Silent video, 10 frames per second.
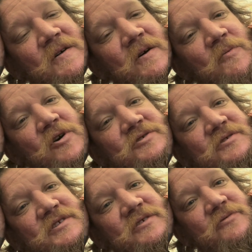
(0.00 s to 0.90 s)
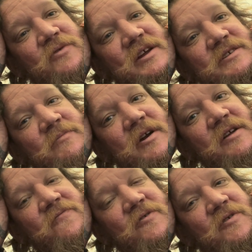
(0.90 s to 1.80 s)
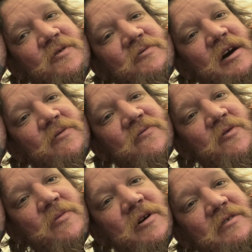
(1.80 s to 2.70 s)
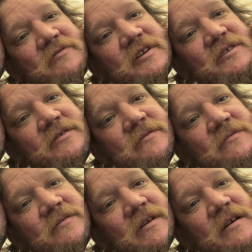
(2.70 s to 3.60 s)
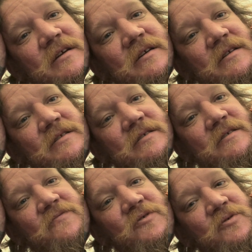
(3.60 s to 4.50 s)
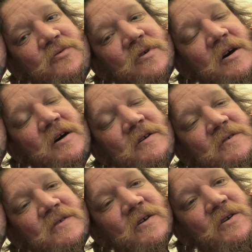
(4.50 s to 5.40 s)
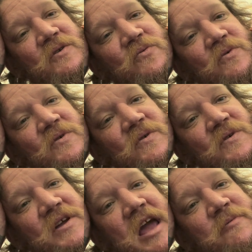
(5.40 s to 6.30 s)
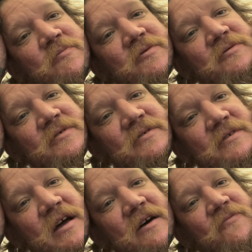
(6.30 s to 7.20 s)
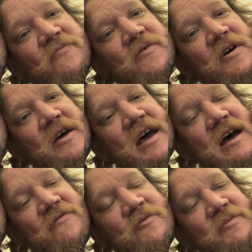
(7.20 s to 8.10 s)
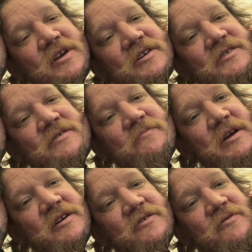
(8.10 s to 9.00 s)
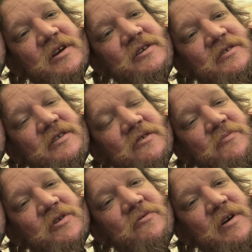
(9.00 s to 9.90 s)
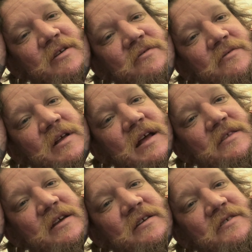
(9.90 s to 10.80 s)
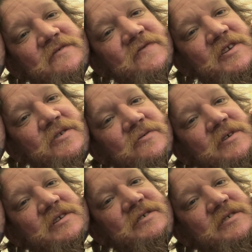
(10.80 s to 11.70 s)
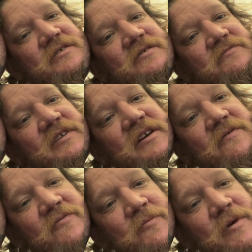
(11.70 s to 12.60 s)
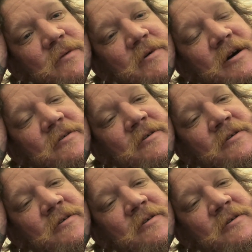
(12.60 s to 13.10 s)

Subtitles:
I'm also still raising money for the Black River American Legion, and if you are capable and have the means to make a donation, that would be great. At the end of this video is the link for PayPal.